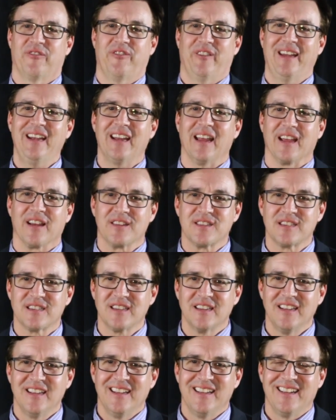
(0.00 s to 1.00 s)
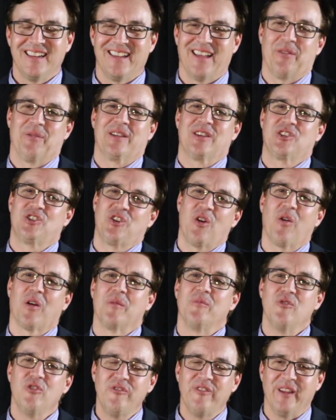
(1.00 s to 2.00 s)
Phoenix. We could show
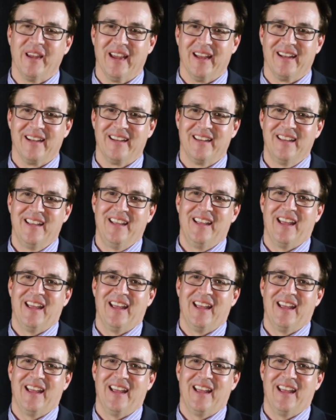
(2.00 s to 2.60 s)
our movie in.